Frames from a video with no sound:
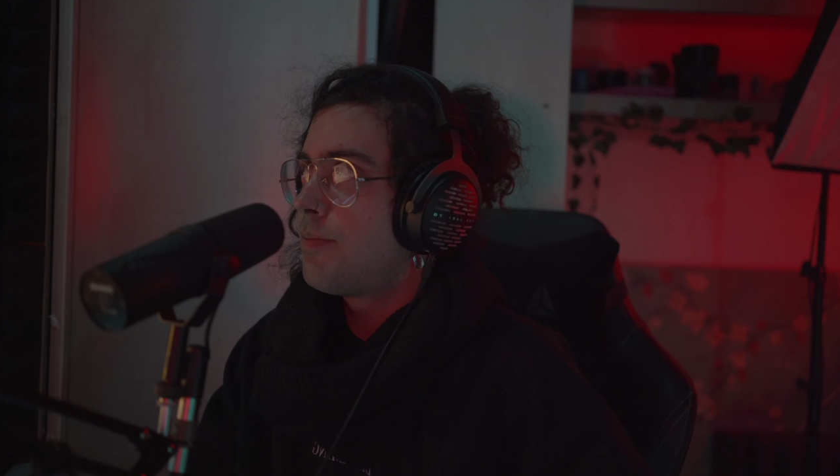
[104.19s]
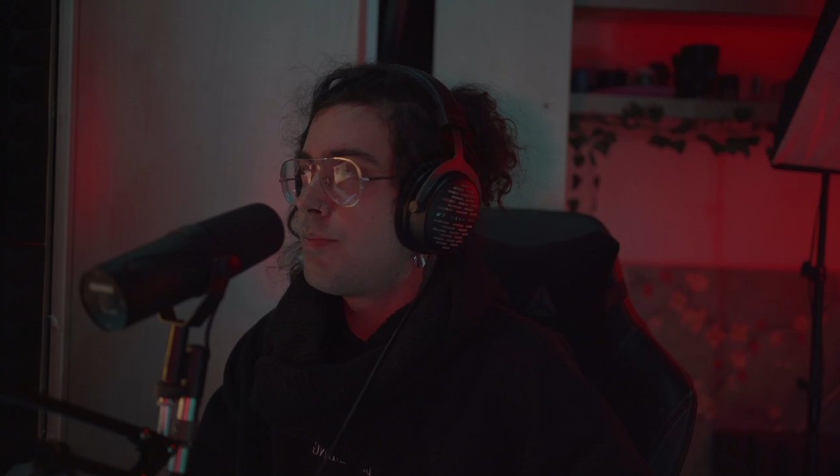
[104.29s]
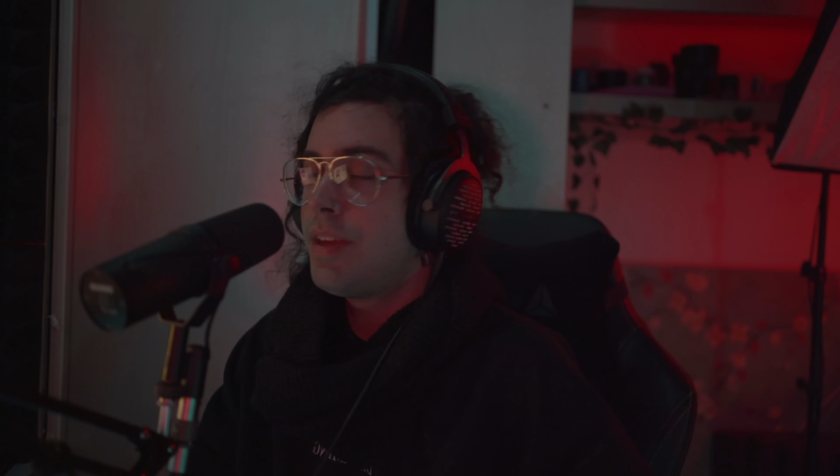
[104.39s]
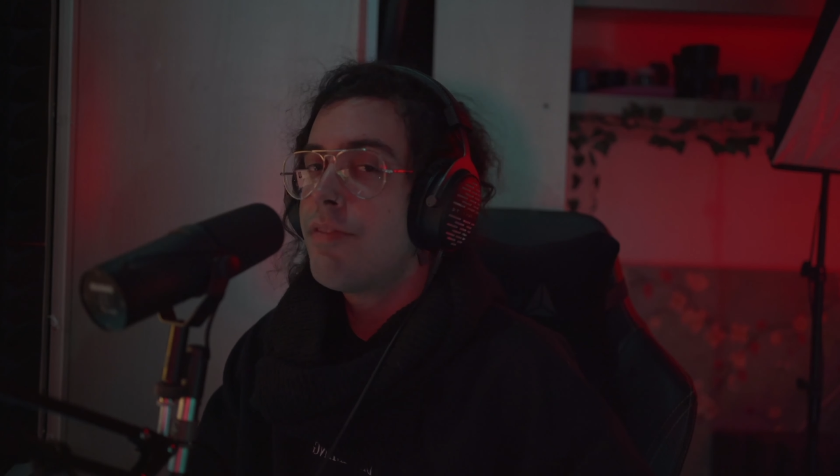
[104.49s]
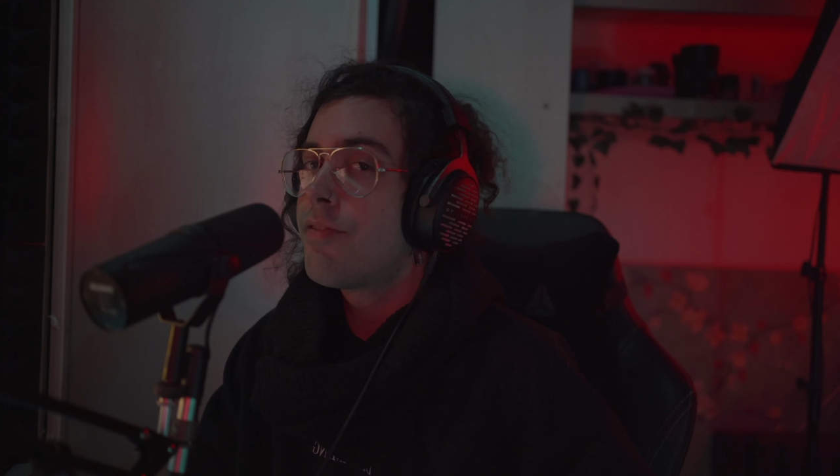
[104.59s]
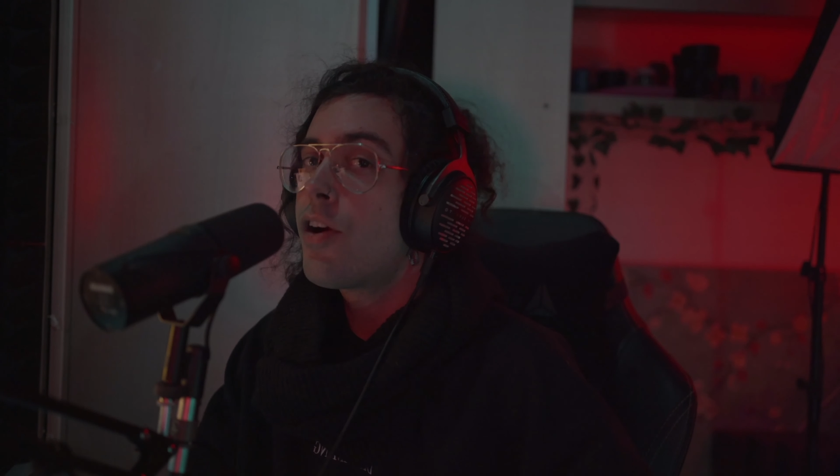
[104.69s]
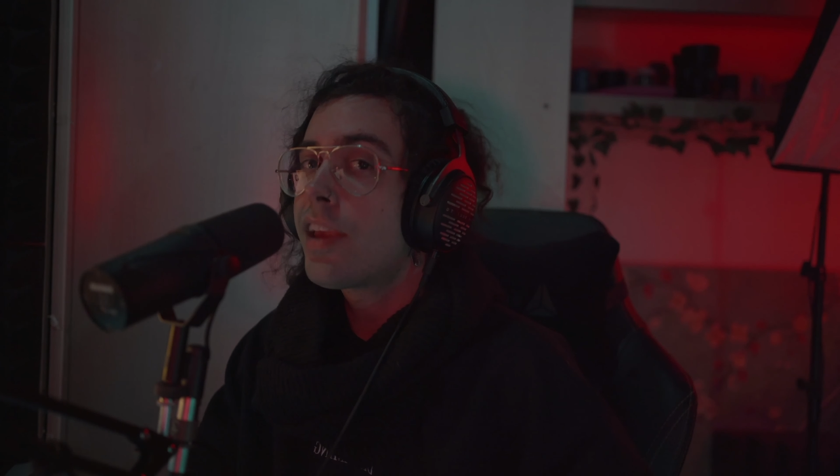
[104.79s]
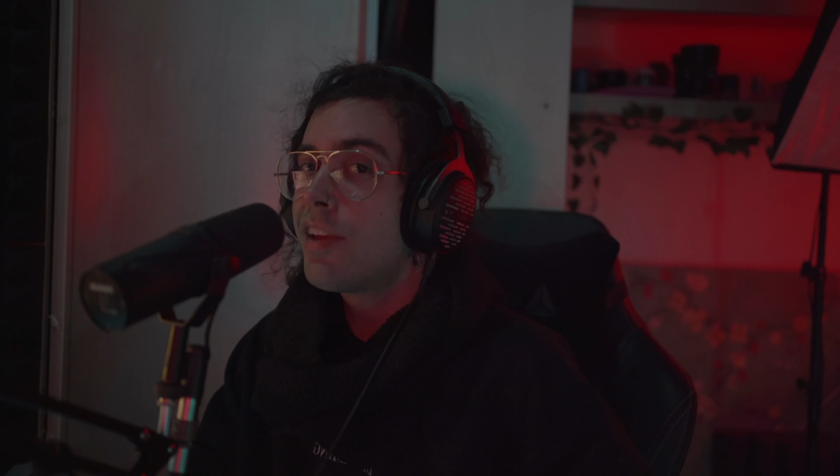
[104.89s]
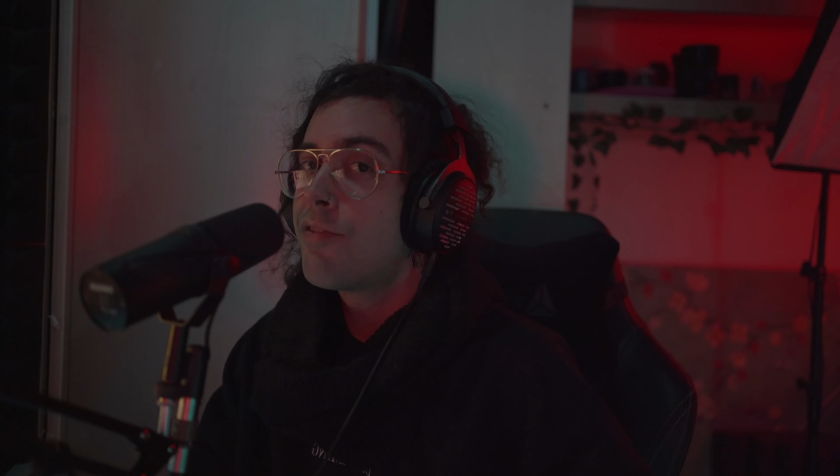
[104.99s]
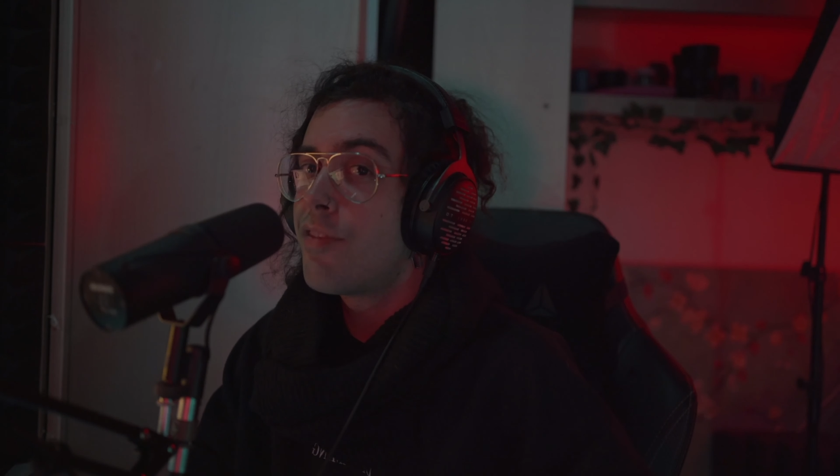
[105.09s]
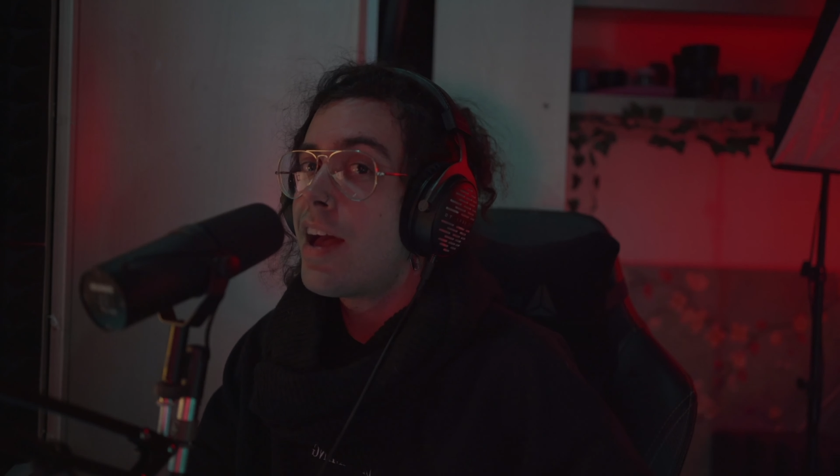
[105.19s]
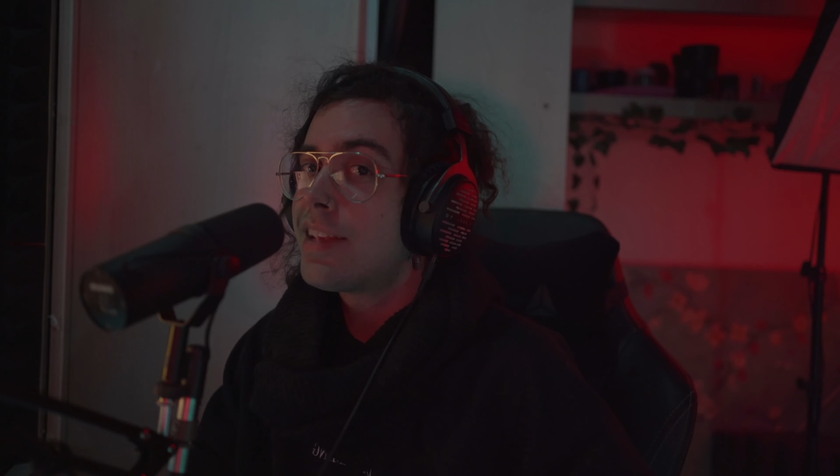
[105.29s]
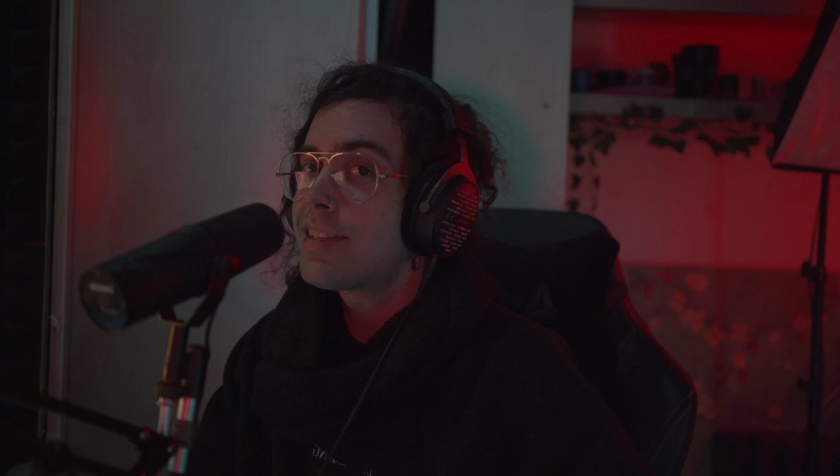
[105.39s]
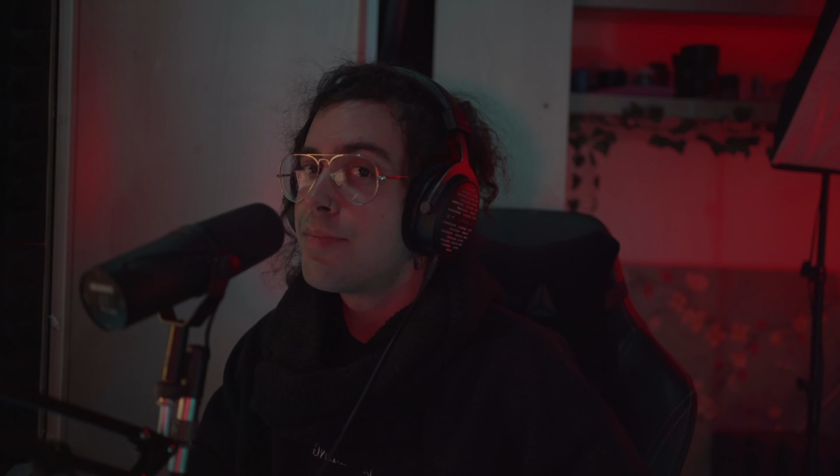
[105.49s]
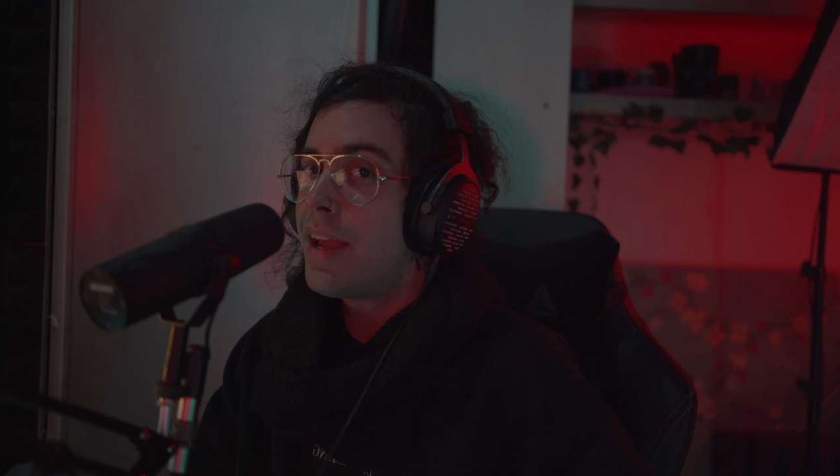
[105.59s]
be fucking
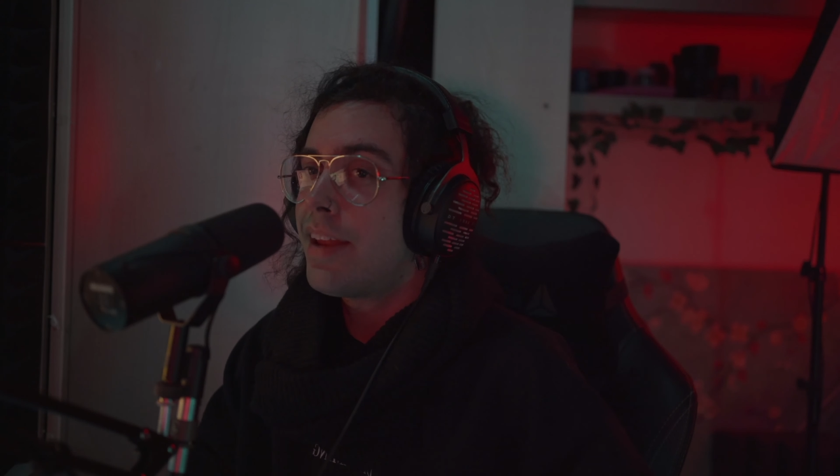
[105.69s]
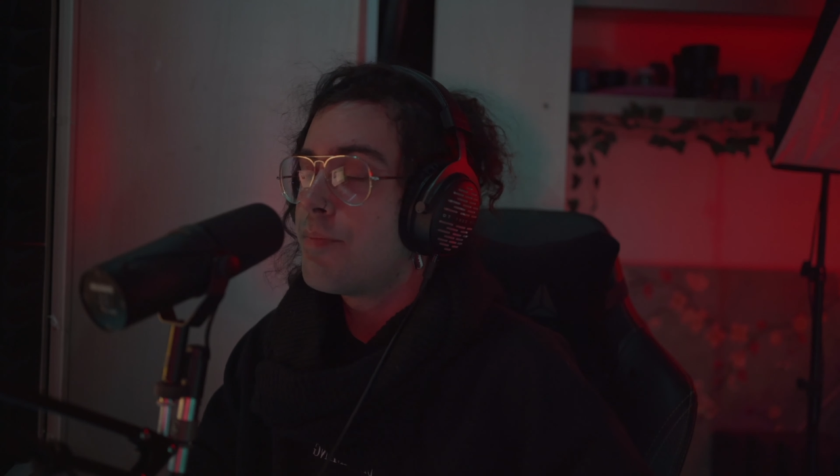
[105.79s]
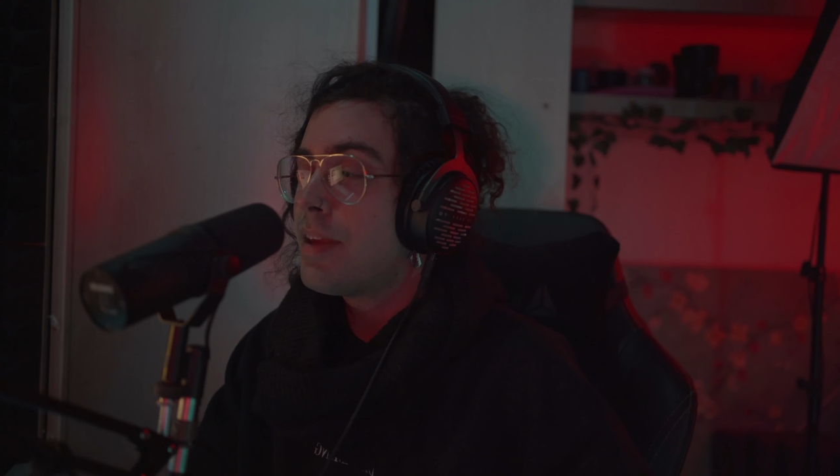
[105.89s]
fast, man.